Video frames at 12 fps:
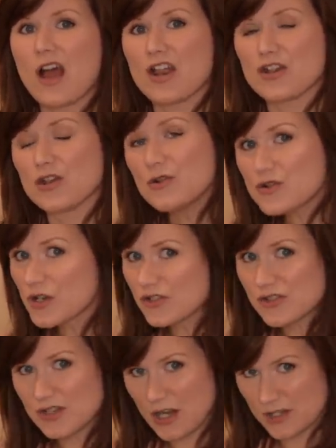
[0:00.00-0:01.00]
neutron
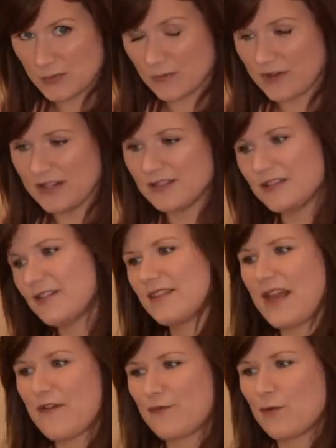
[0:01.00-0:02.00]
stars were real, and
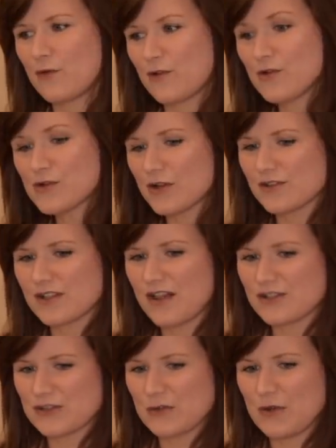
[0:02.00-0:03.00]
therefore neutron
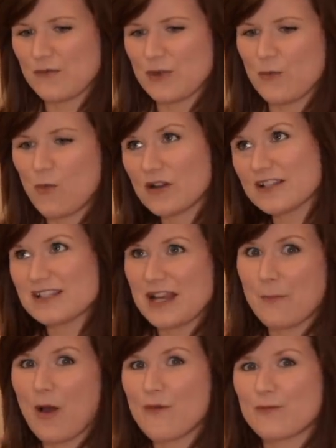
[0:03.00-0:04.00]
stars are sort of the one
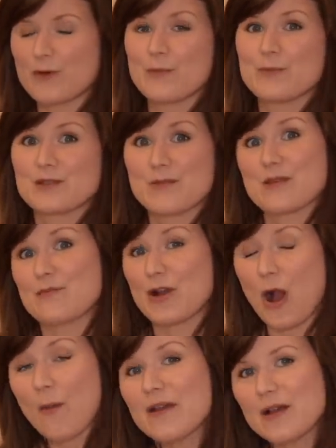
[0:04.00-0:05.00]
step up from something
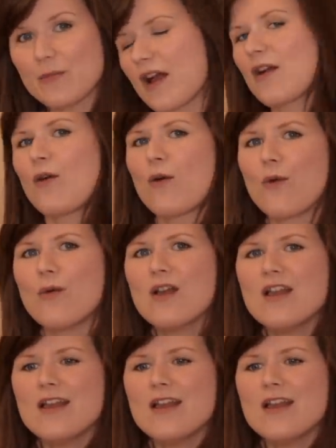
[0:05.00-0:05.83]
becoming a black hole.